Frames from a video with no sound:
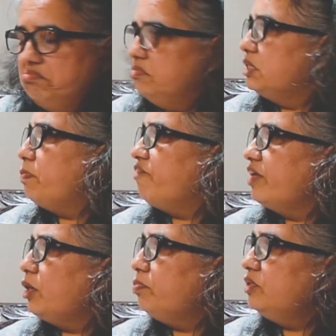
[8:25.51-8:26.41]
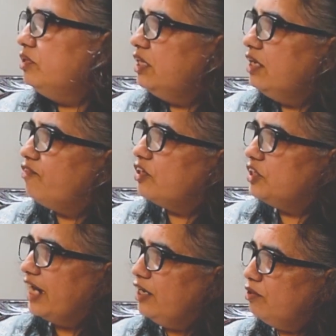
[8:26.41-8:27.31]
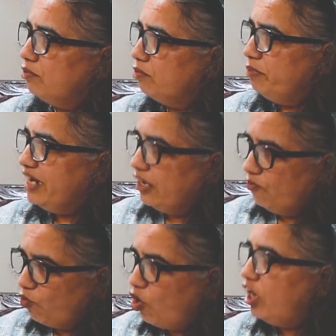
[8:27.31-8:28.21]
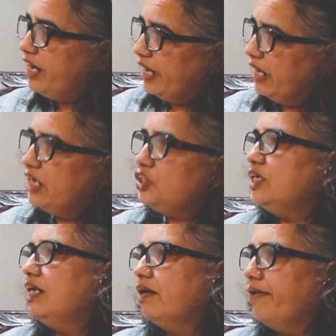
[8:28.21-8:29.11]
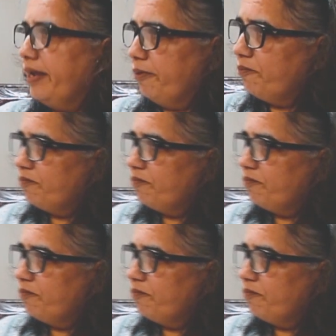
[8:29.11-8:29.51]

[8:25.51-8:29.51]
It's a perfect opportunity for child to be involved, engaged in learning.